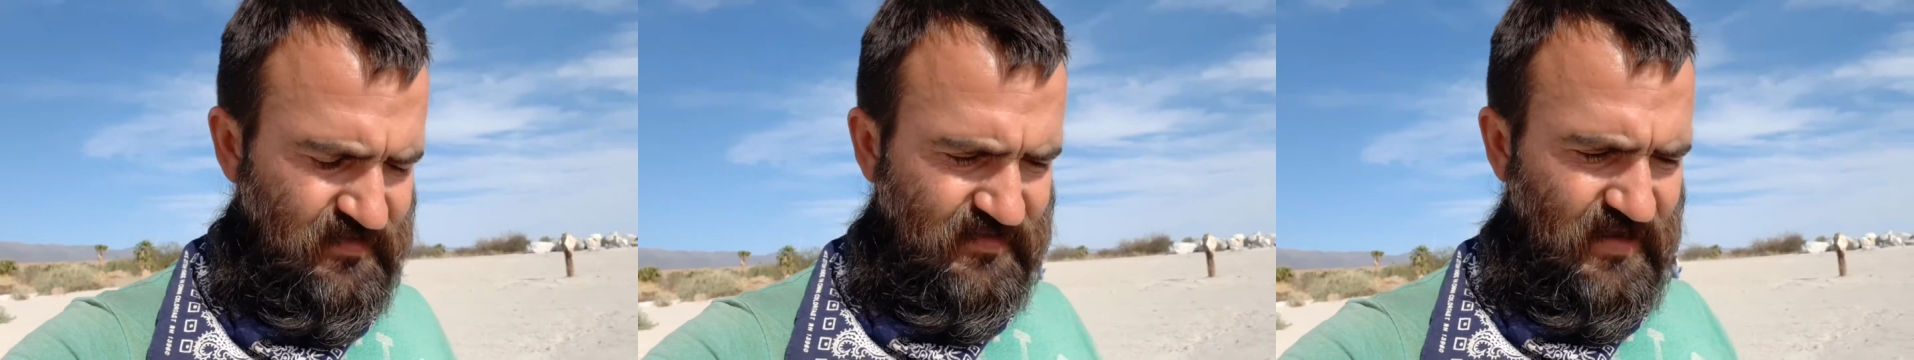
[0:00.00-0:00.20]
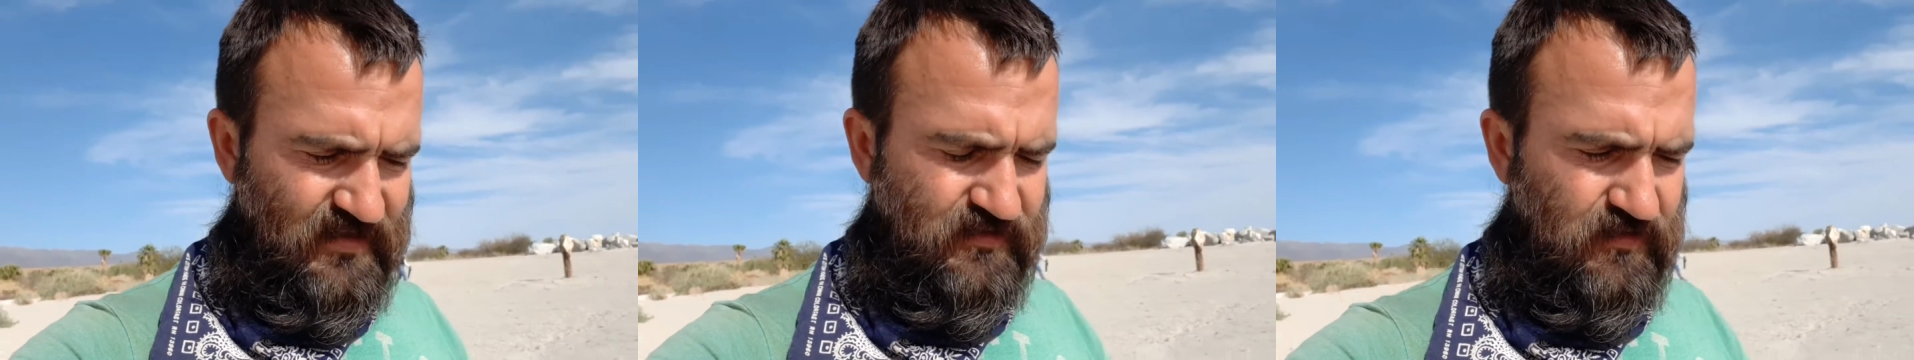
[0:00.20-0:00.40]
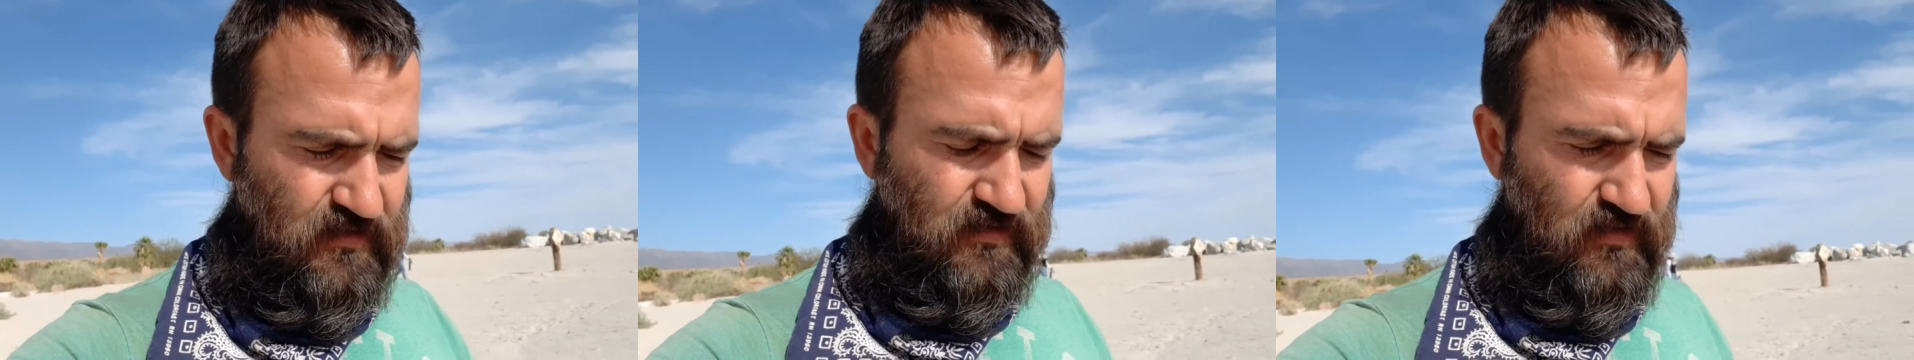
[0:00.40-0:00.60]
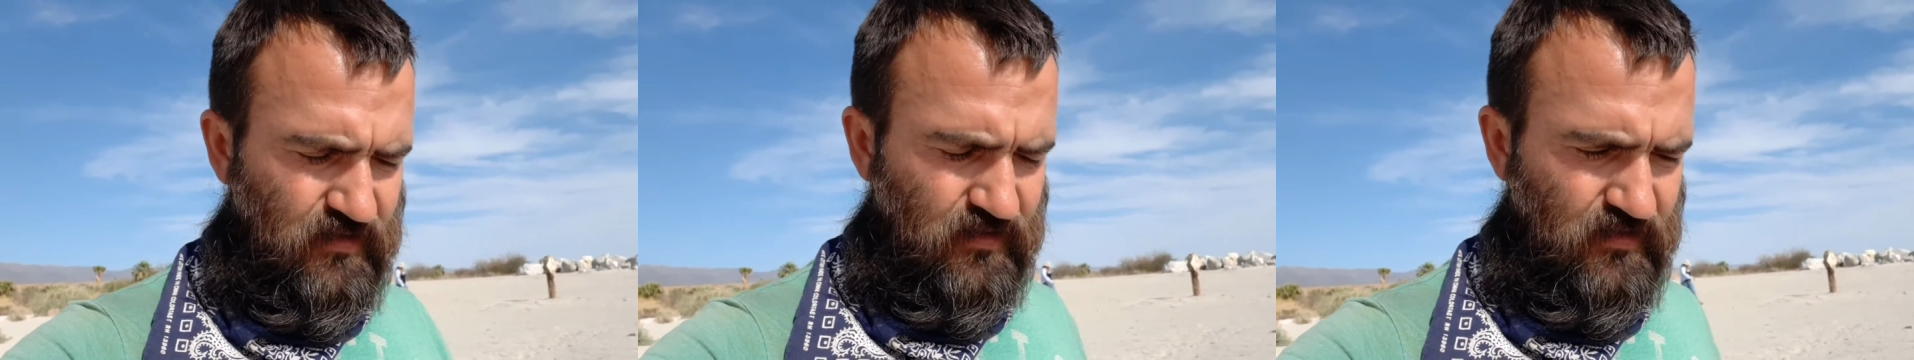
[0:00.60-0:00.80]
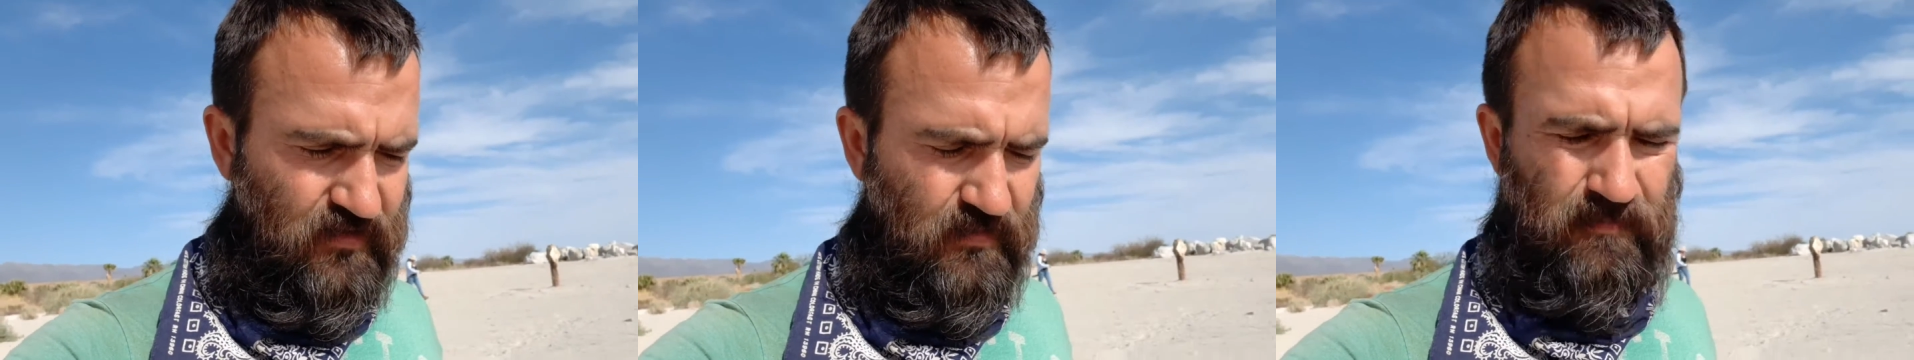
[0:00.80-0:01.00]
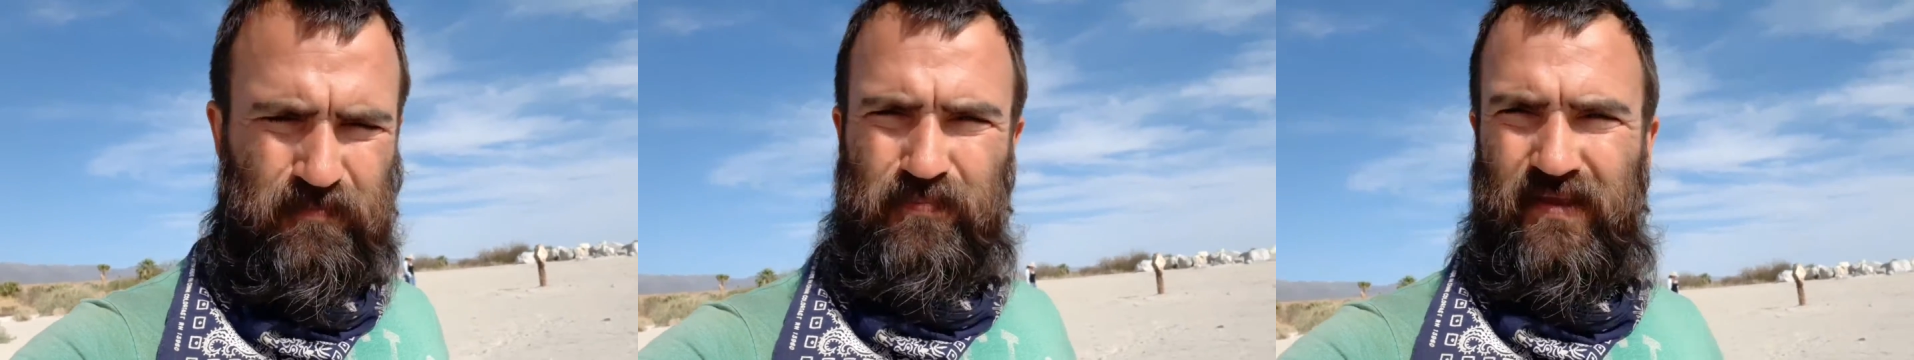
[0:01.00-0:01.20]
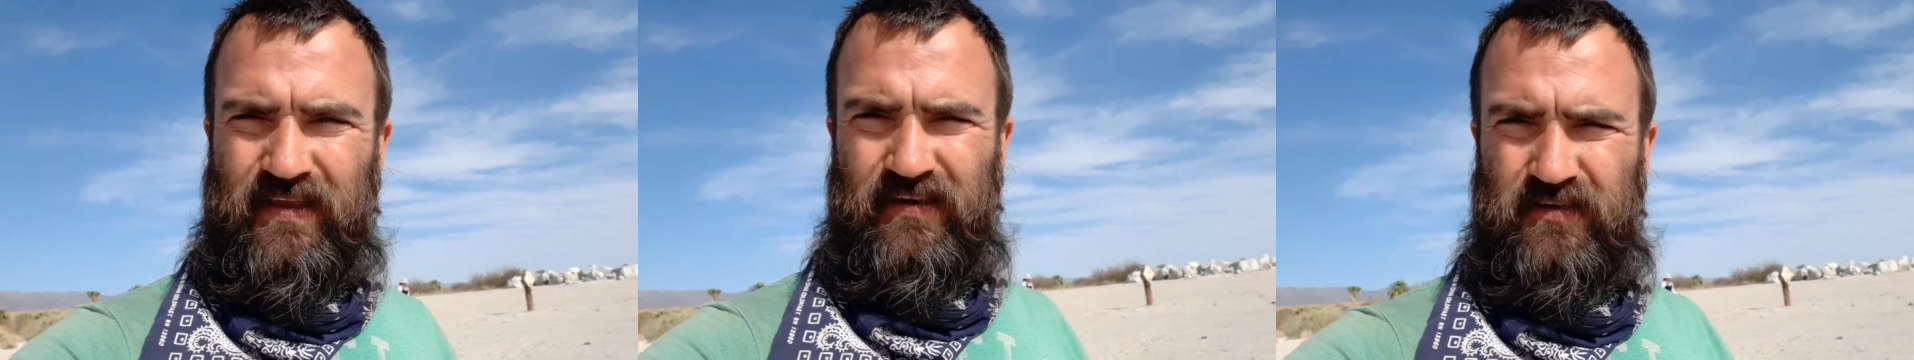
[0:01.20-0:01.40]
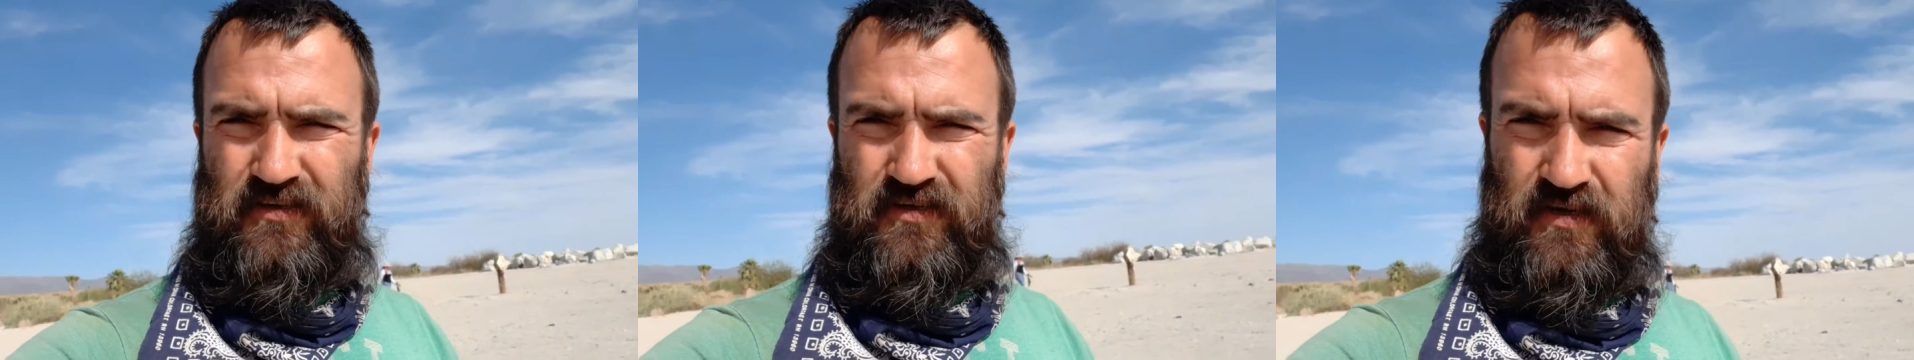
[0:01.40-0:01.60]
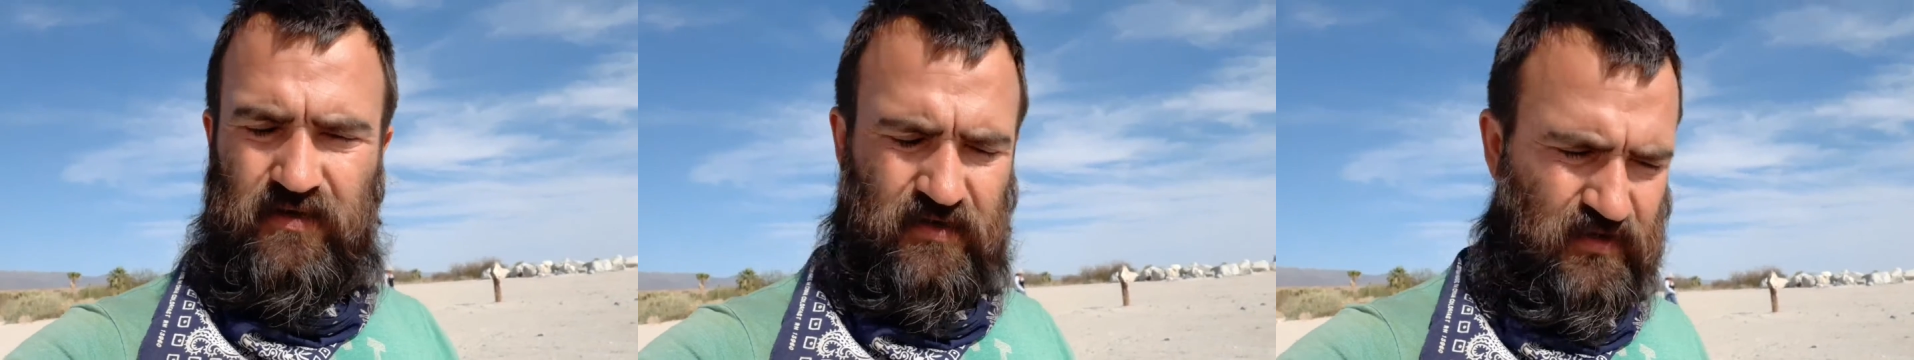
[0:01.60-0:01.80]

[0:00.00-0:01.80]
Desert Beach,